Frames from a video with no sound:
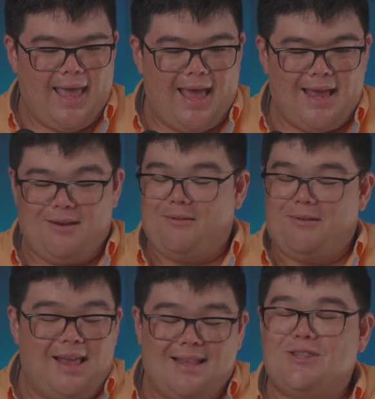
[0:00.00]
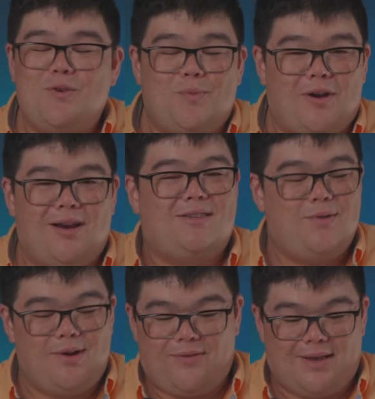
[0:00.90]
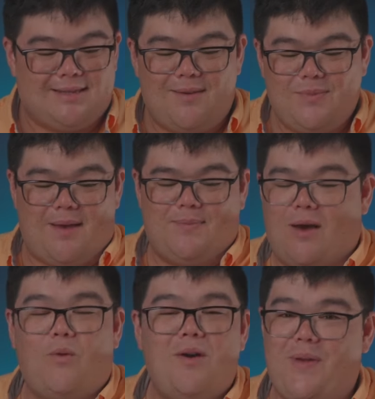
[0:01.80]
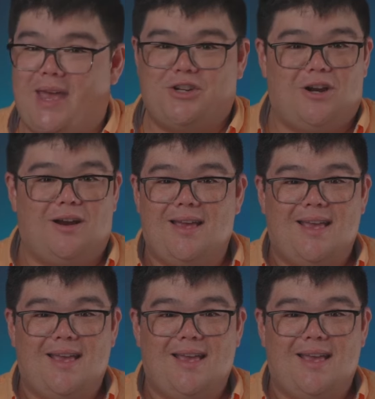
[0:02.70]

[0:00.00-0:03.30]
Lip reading: and it's super unintuitive because sometimes that one-pager